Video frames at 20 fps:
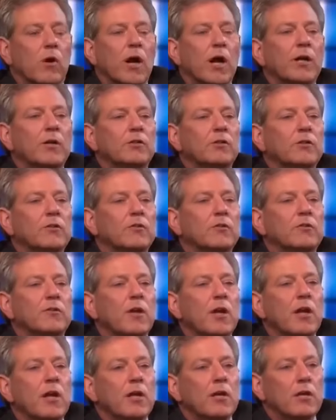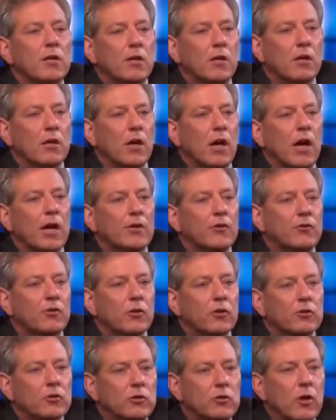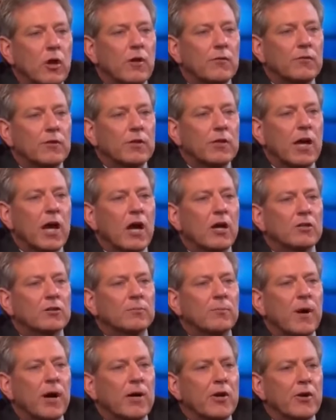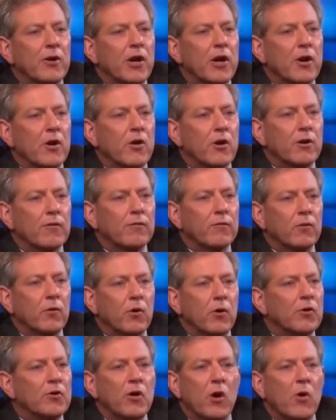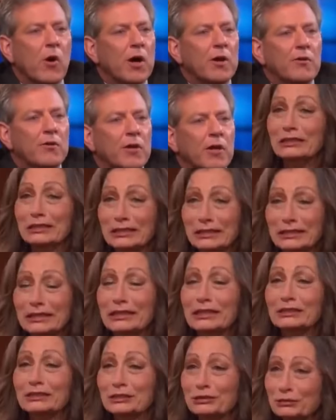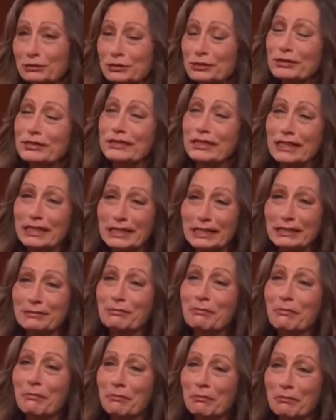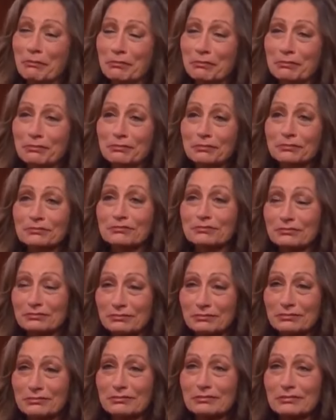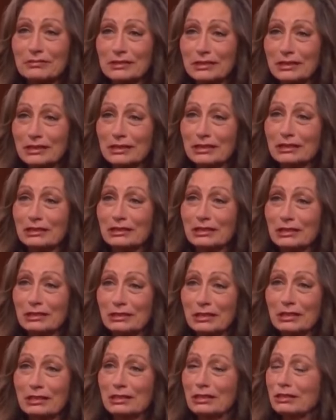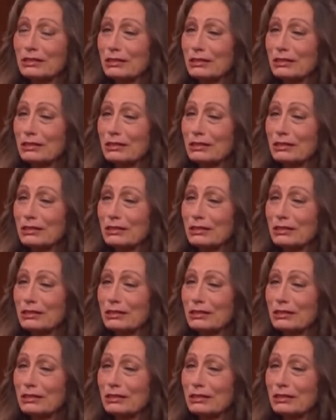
Why did you say, "I jerked you off the couch by your hair on the floor"? No, I didn't. I grabbed your hand, and I didn't even grab your hand. I said, "Let's go out on the deck and